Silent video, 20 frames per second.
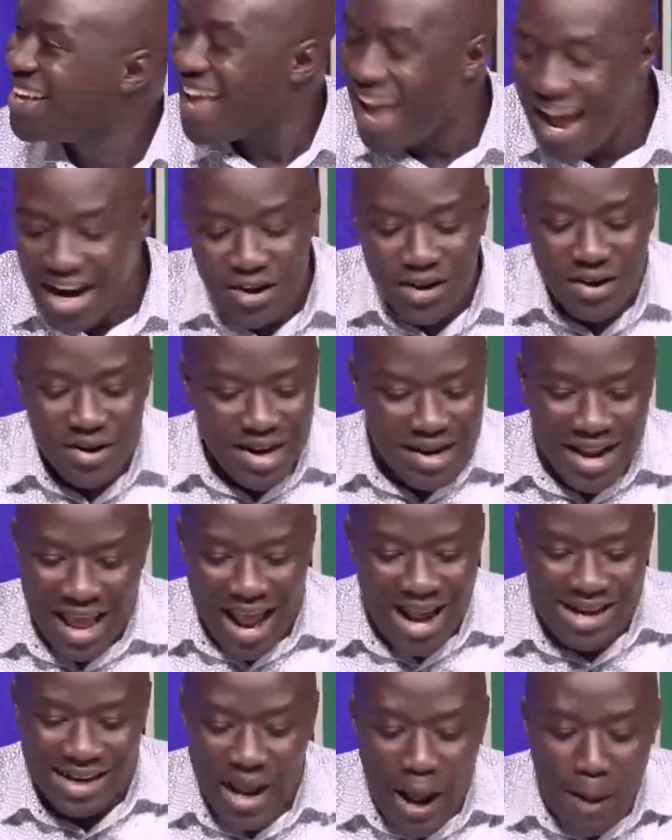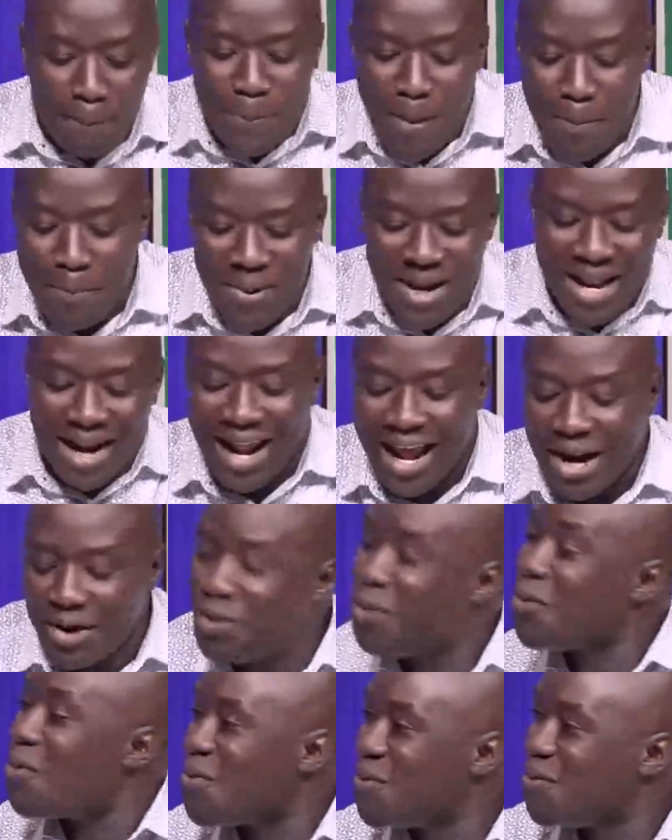and the NPP that I
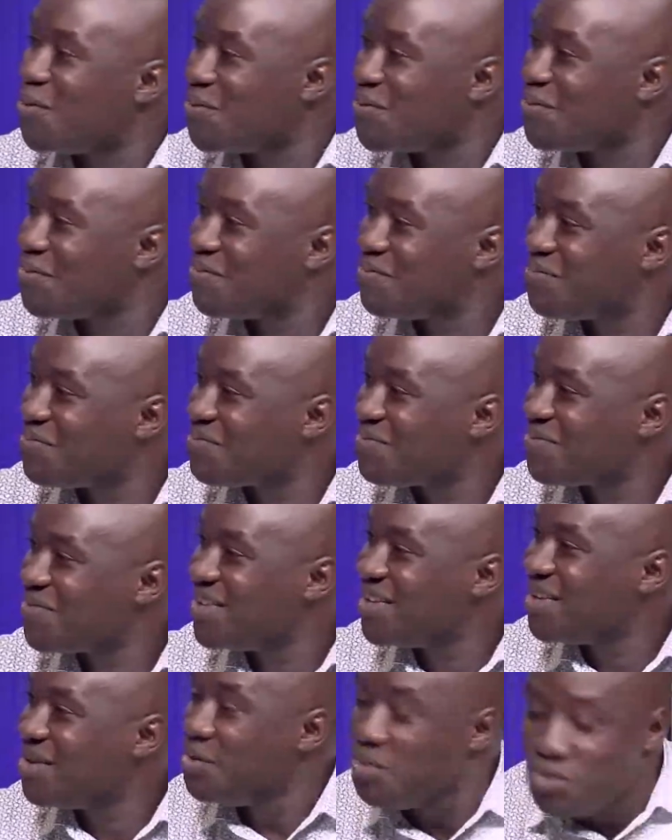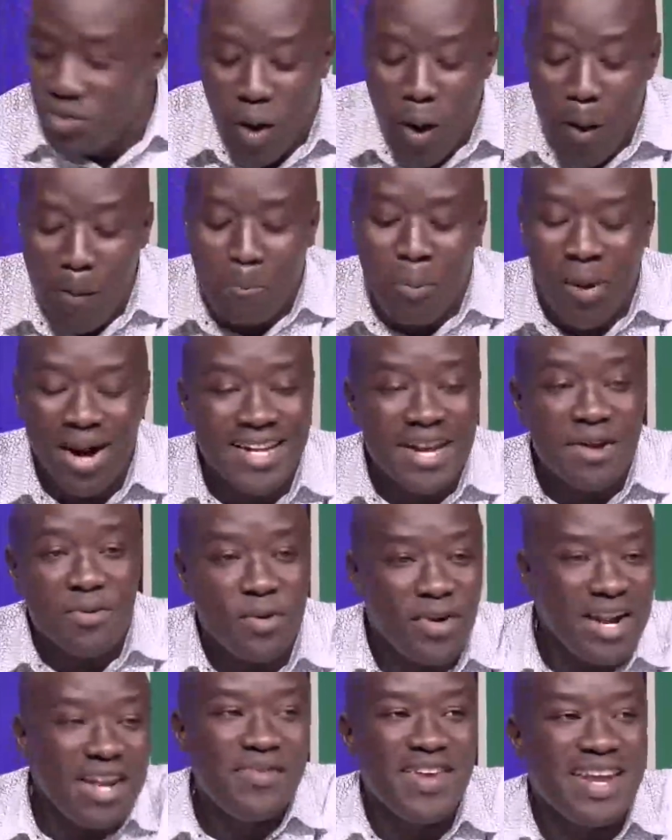know, nobody,
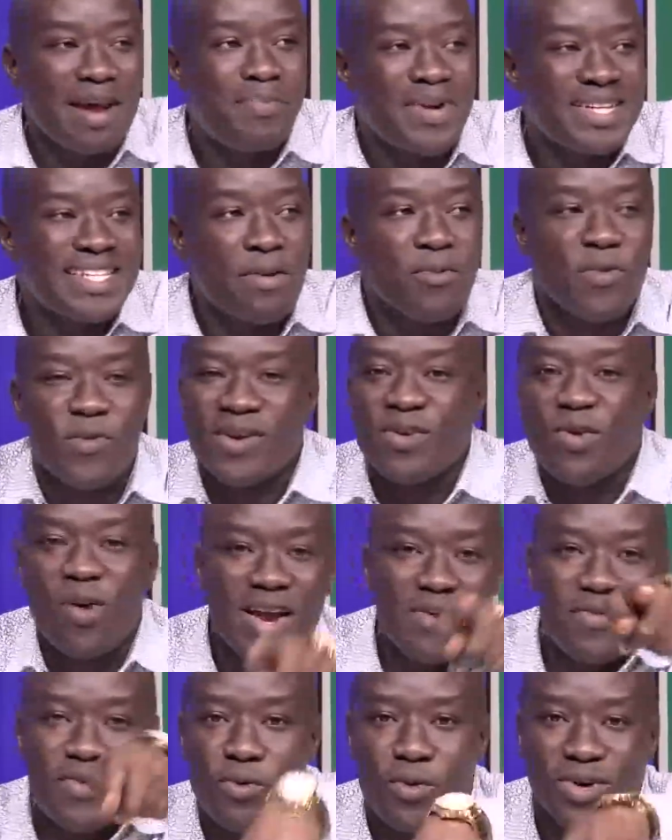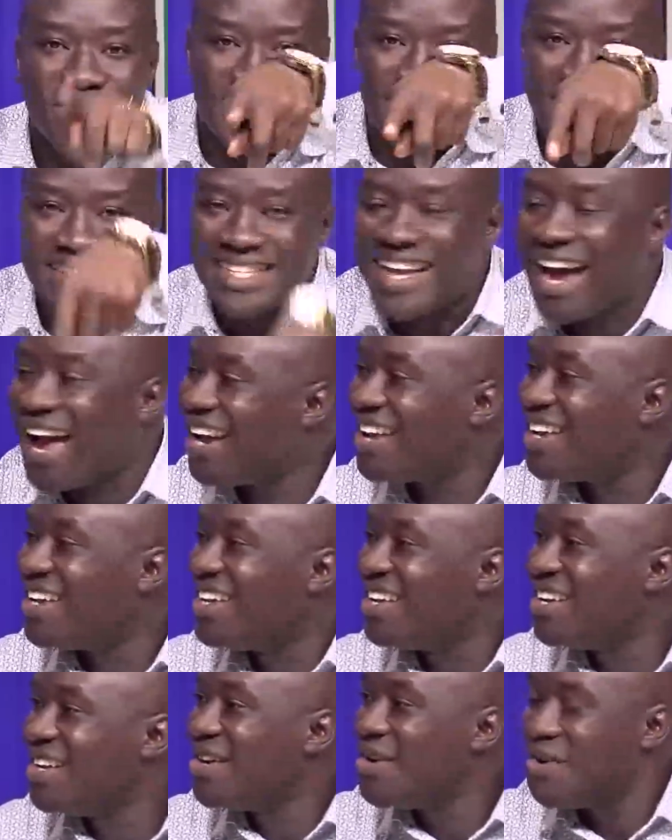including even the president, will not even question this guy
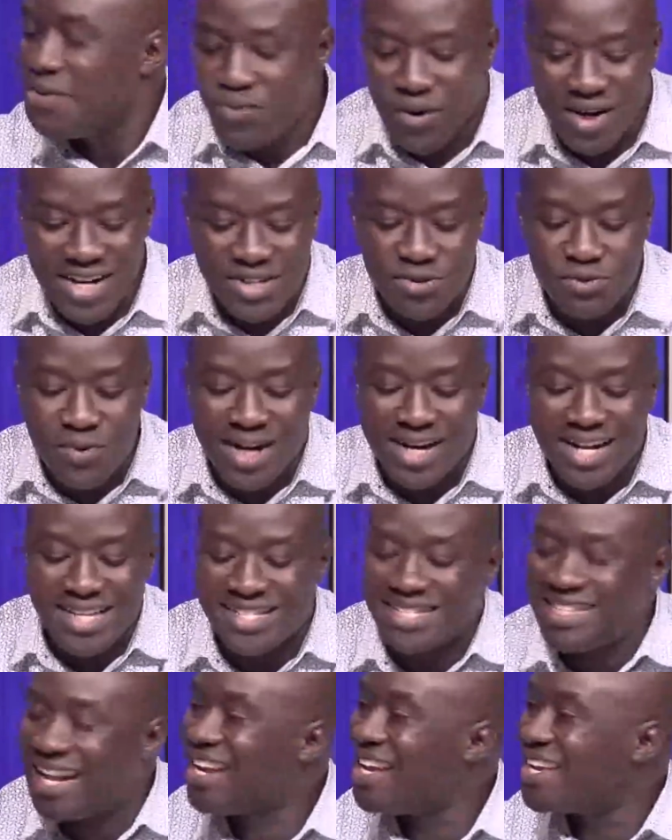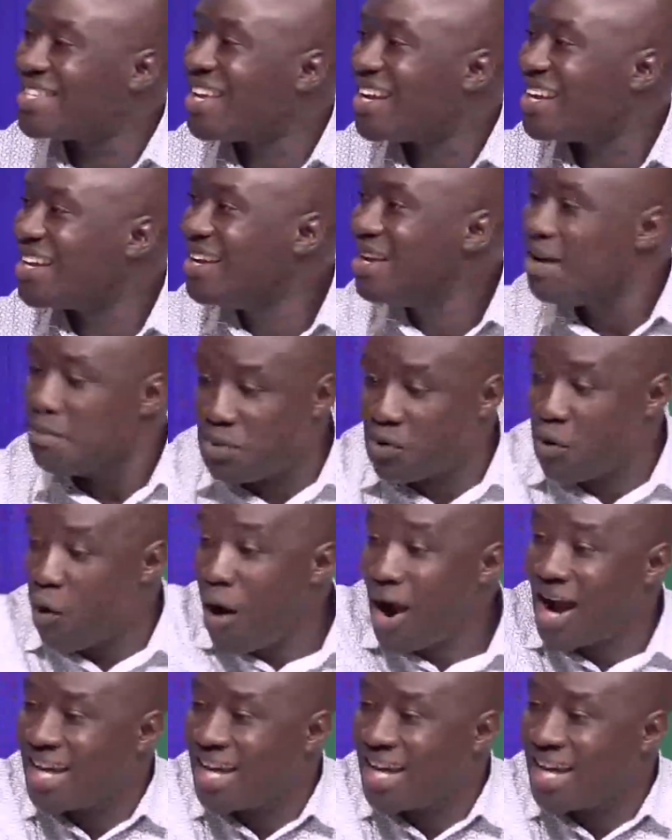for this reckless thing that he has done. Because